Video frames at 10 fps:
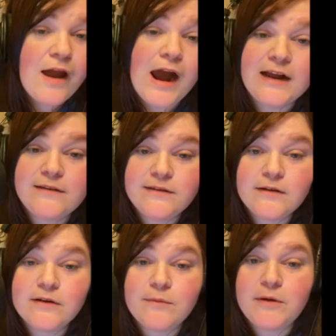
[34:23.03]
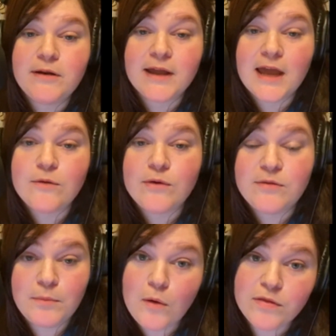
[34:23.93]
I still communicate with
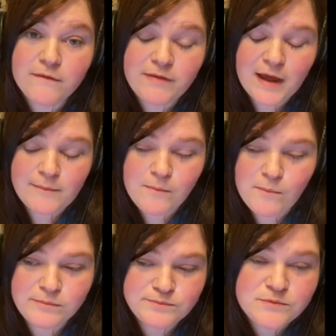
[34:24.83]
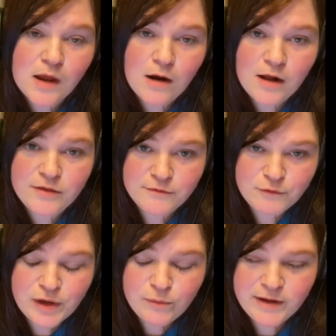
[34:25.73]
both of them on the
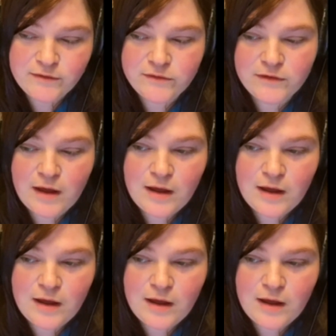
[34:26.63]
frequent,